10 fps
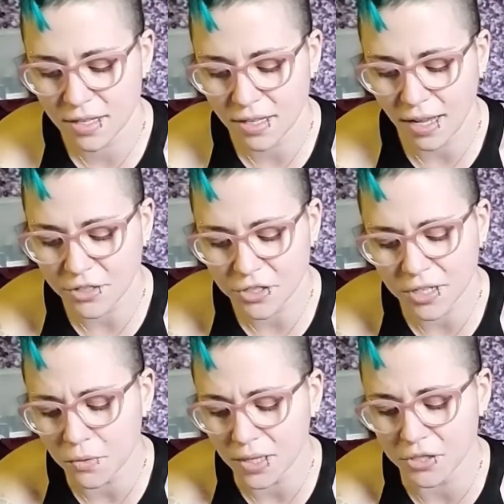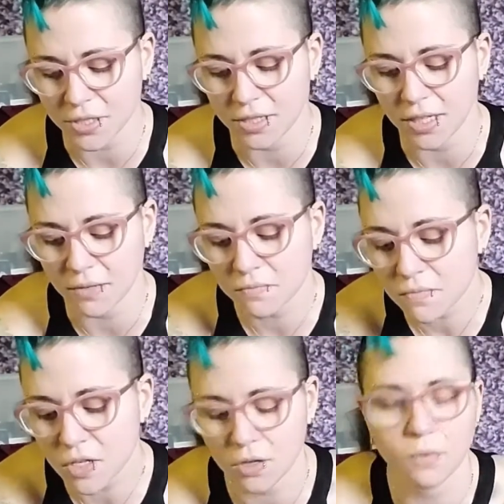I just didn't question it. Like,
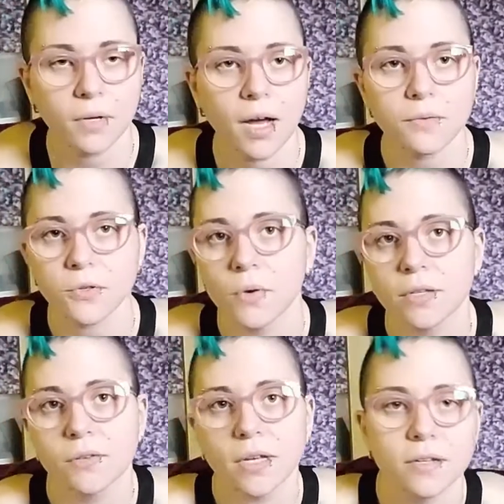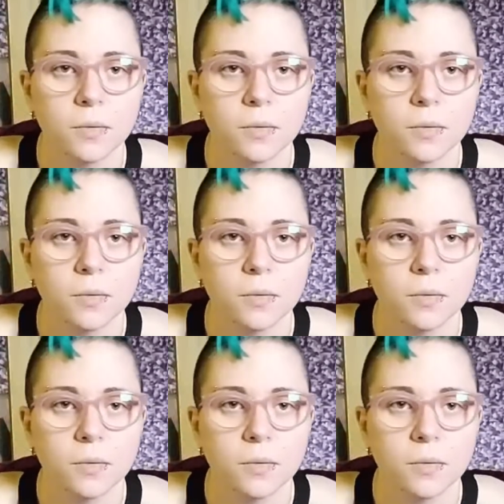I was going to end up